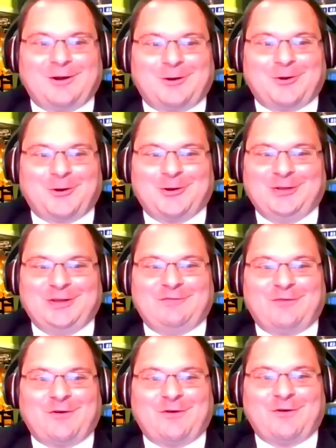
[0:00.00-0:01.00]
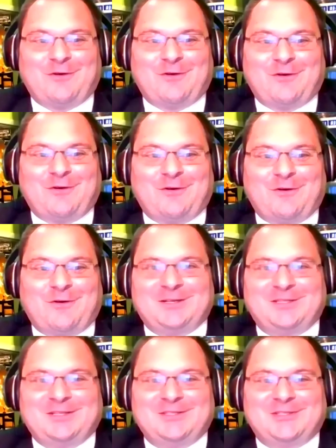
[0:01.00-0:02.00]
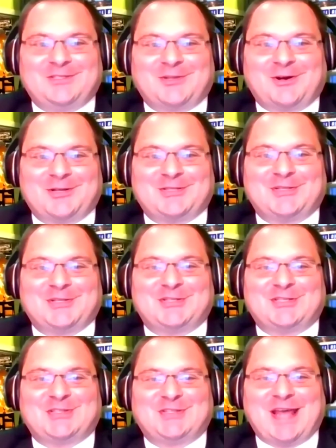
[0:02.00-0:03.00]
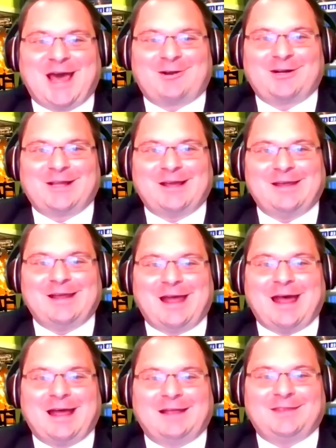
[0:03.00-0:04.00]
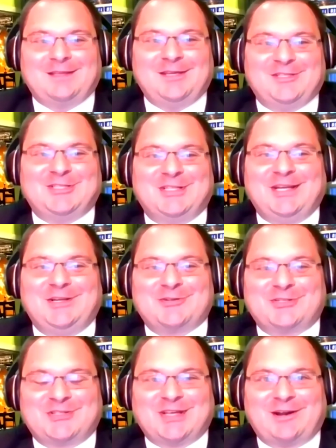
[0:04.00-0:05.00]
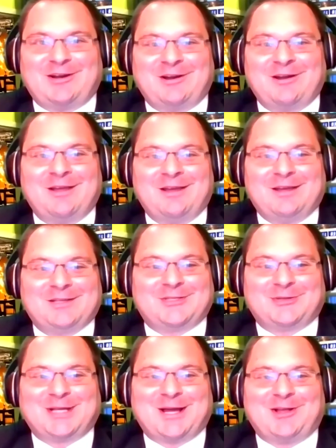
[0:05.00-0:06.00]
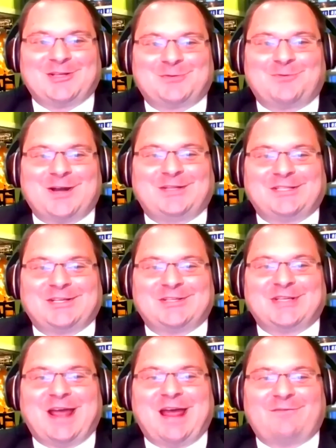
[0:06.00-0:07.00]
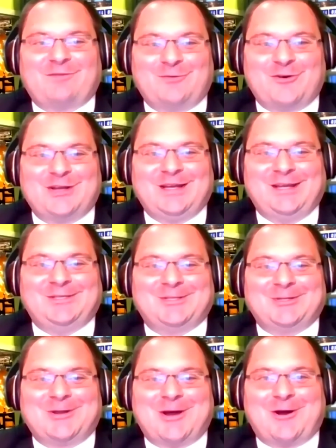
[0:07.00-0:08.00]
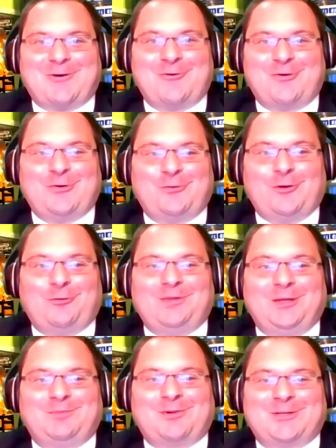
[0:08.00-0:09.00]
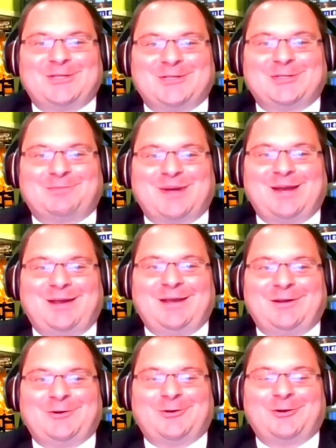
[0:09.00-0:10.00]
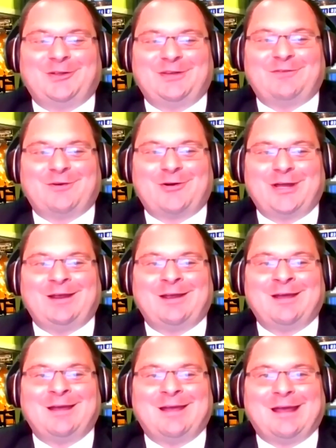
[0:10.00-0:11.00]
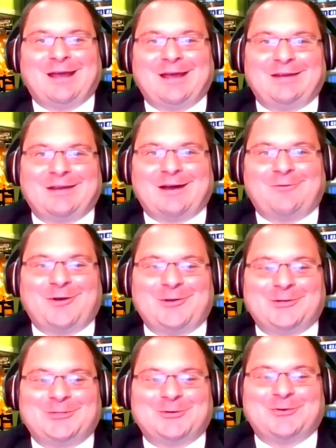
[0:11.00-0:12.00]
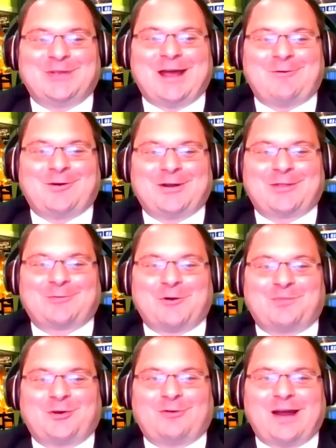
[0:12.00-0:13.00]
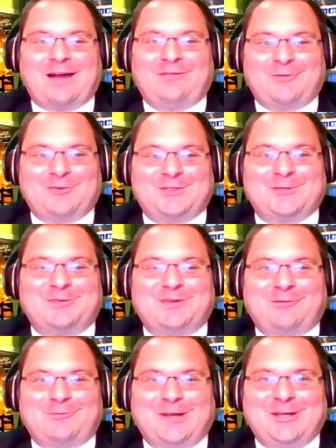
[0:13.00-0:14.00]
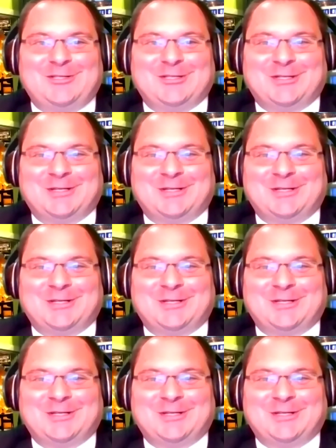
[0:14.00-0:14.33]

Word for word: early vote voting in Hopkinton starts this Saturday at the Correct. Senior Center. So tell us, what does everyone need to know who will be participating in an early voting? And uh, while you're doing that, we're going to throw up a graphic with some information.